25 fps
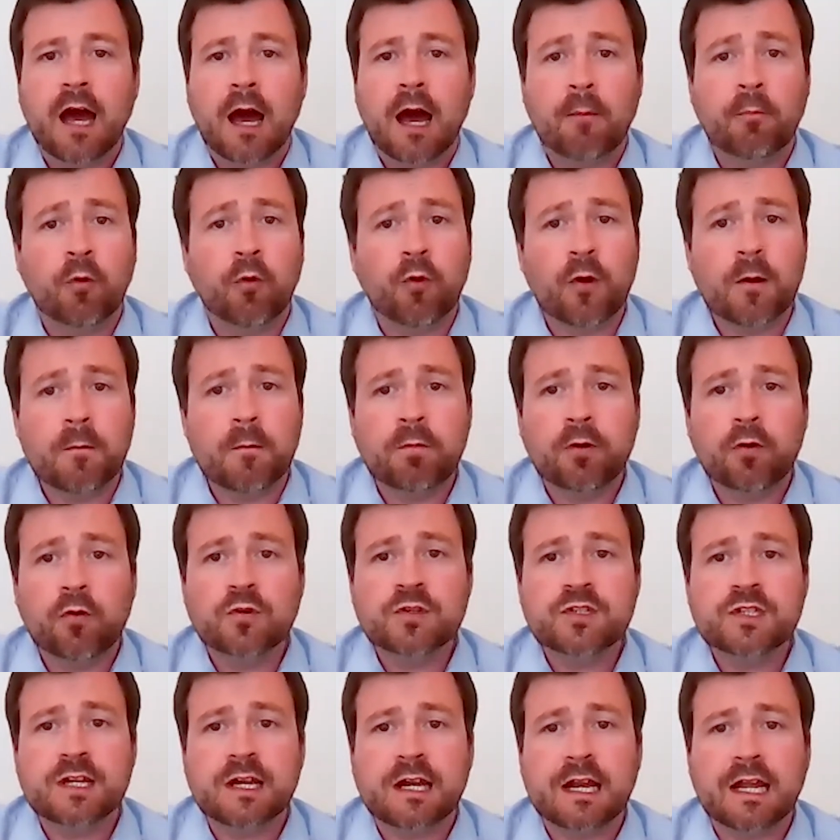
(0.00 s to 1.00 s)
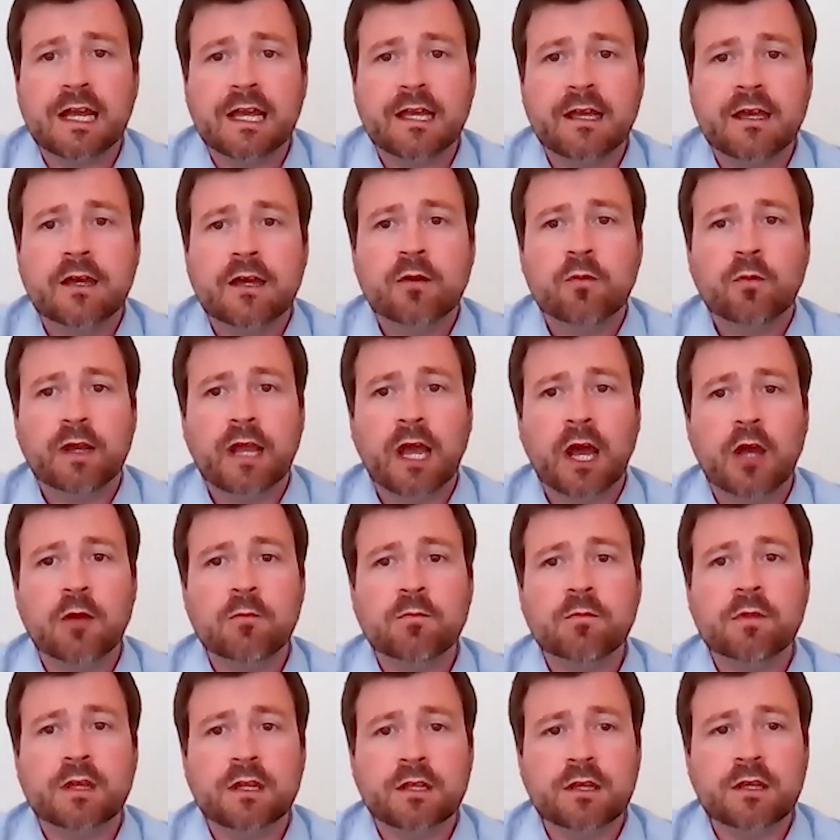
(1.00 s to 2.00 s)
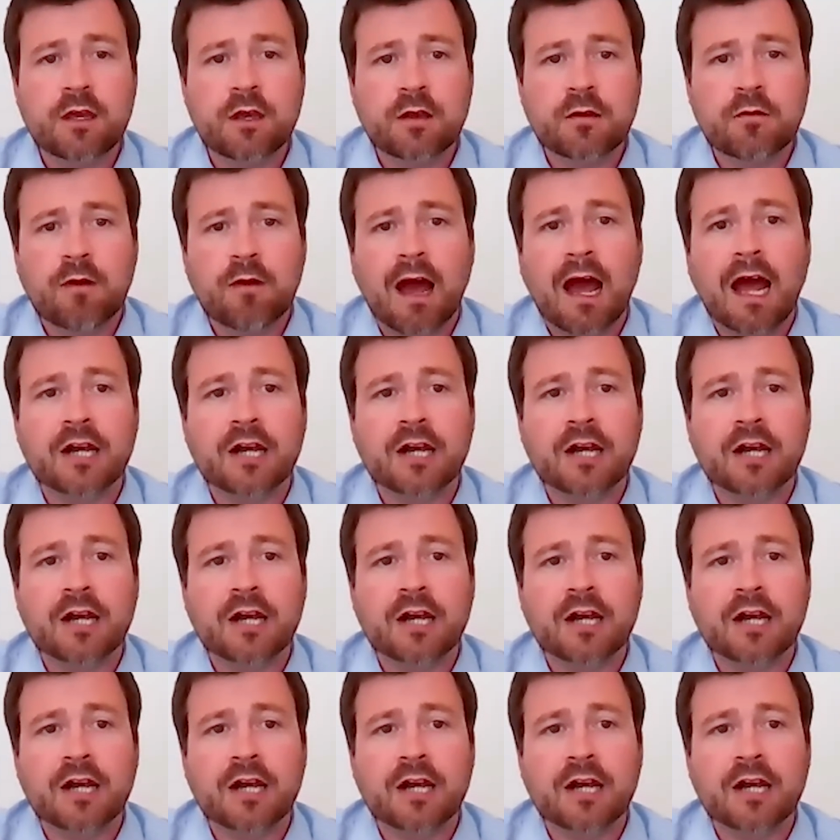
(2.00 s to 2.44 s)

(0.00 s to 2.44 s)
and more importantly, we hope that you